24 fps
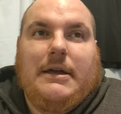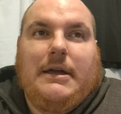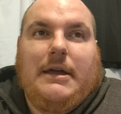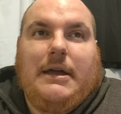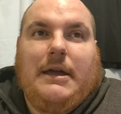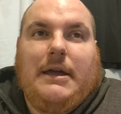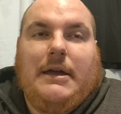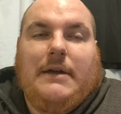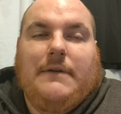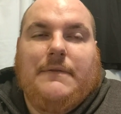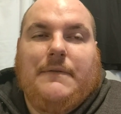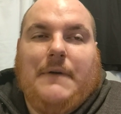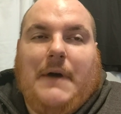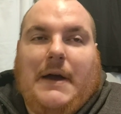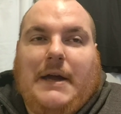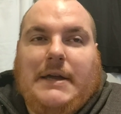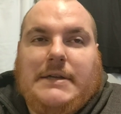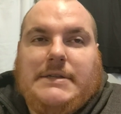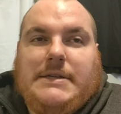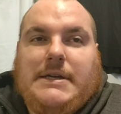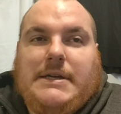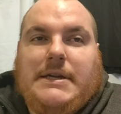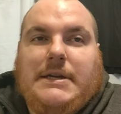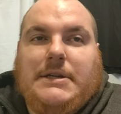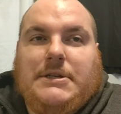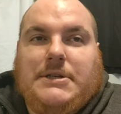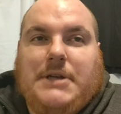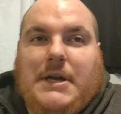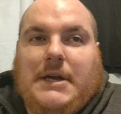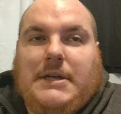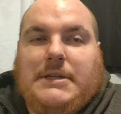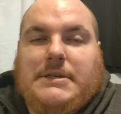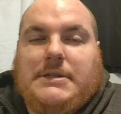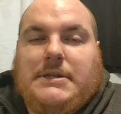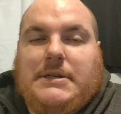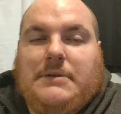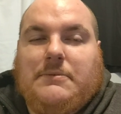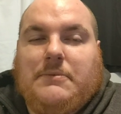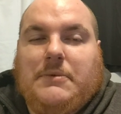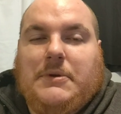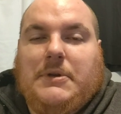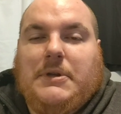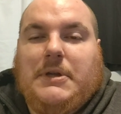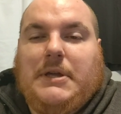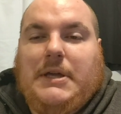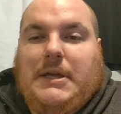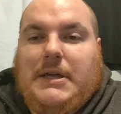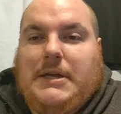if Isaiah Johnson
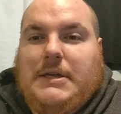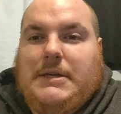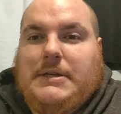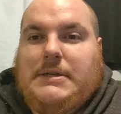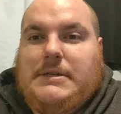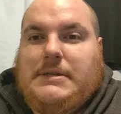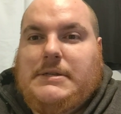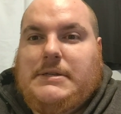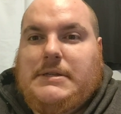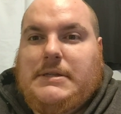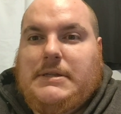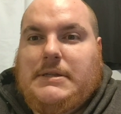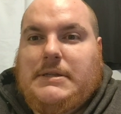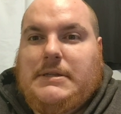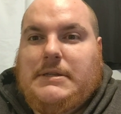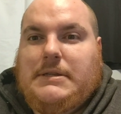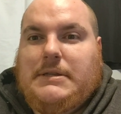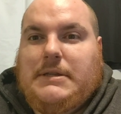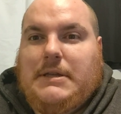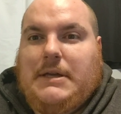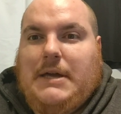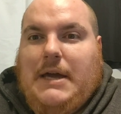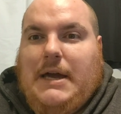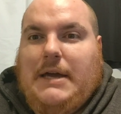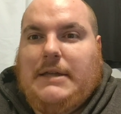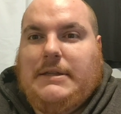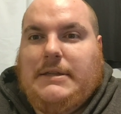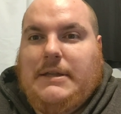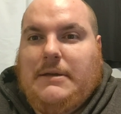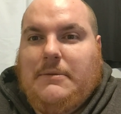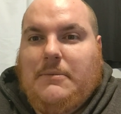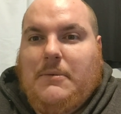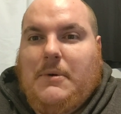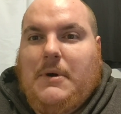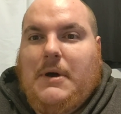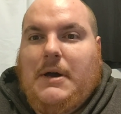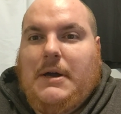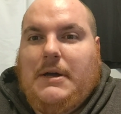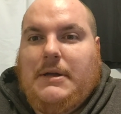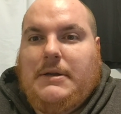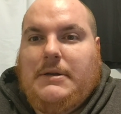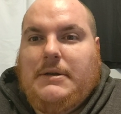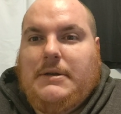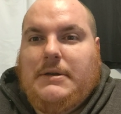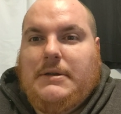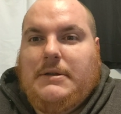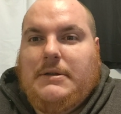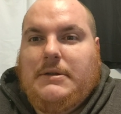really is the guy they want,
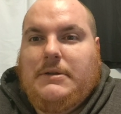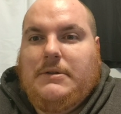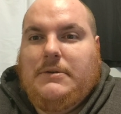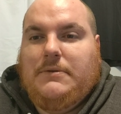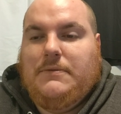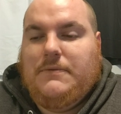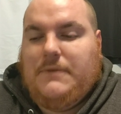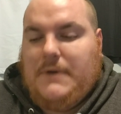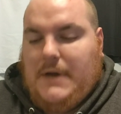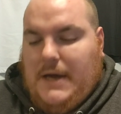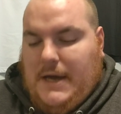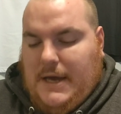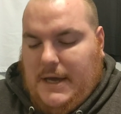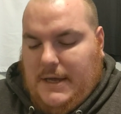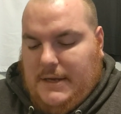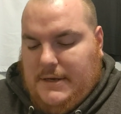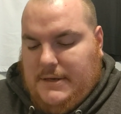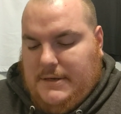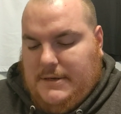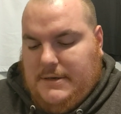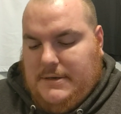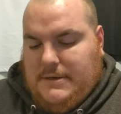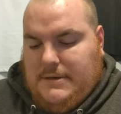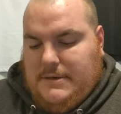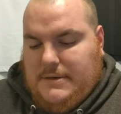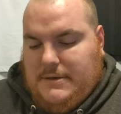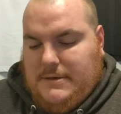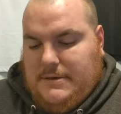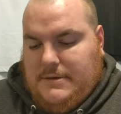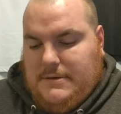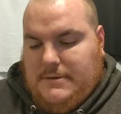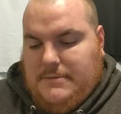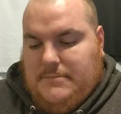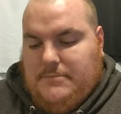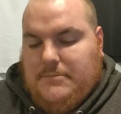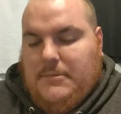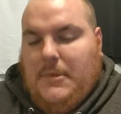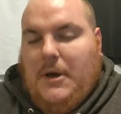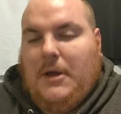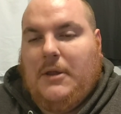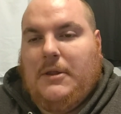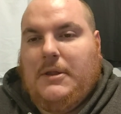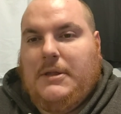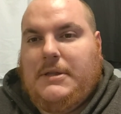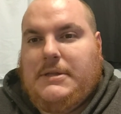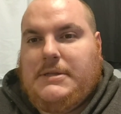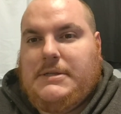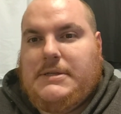you've got
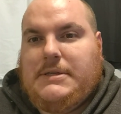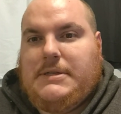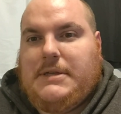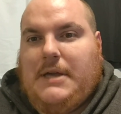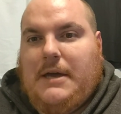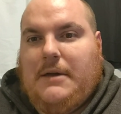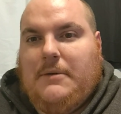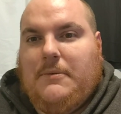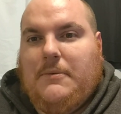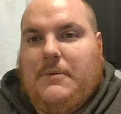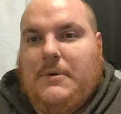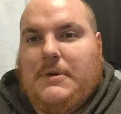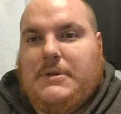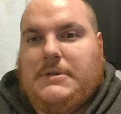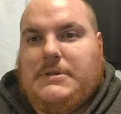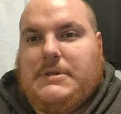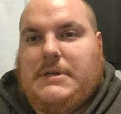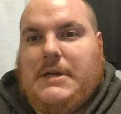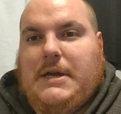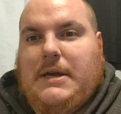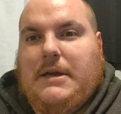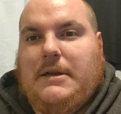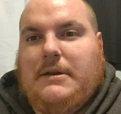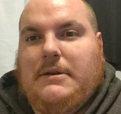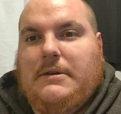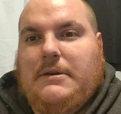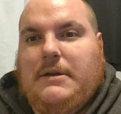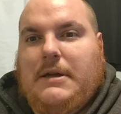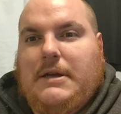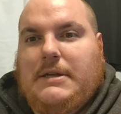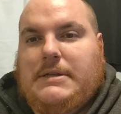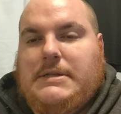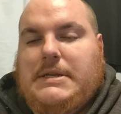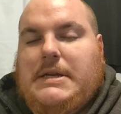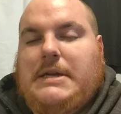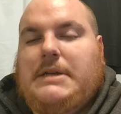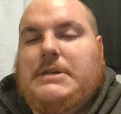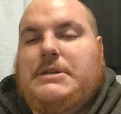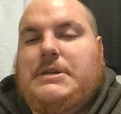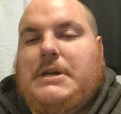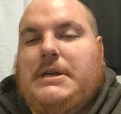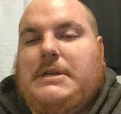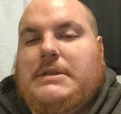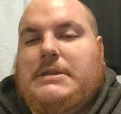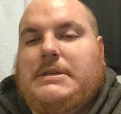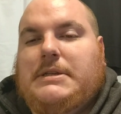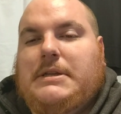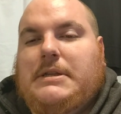Mullins on one side, Isaiah
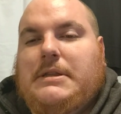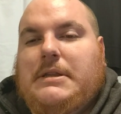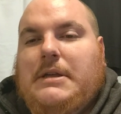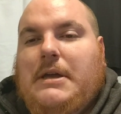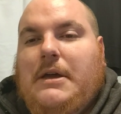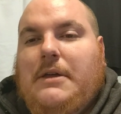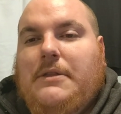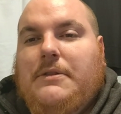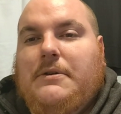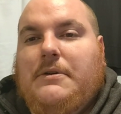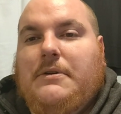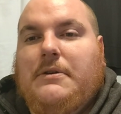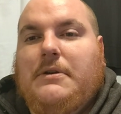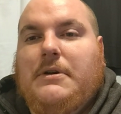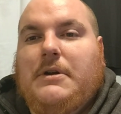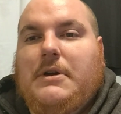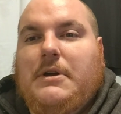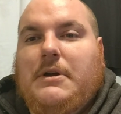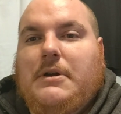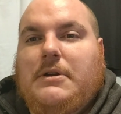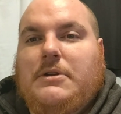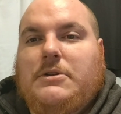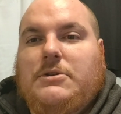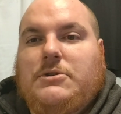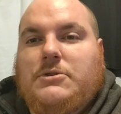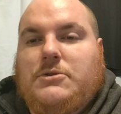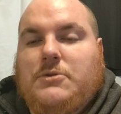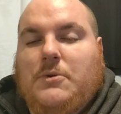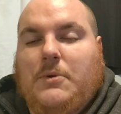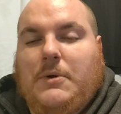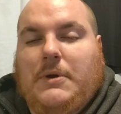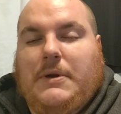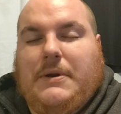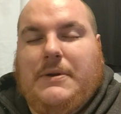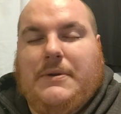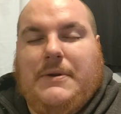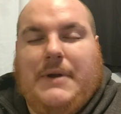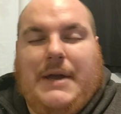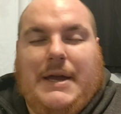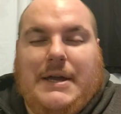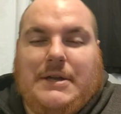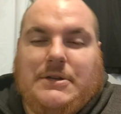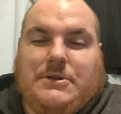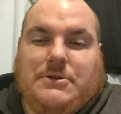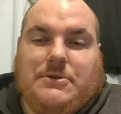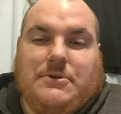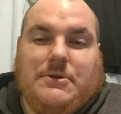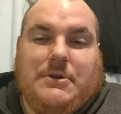Johnson on the other, Joyner
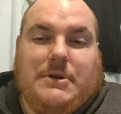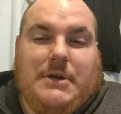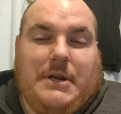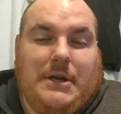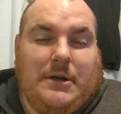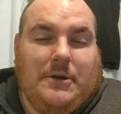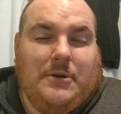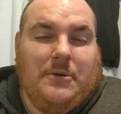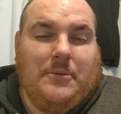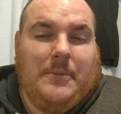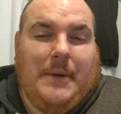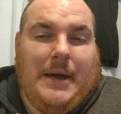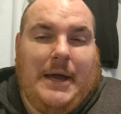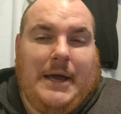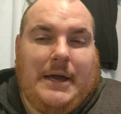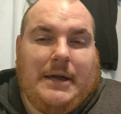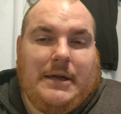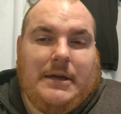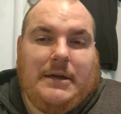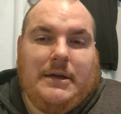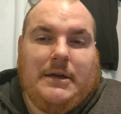as your nickelback,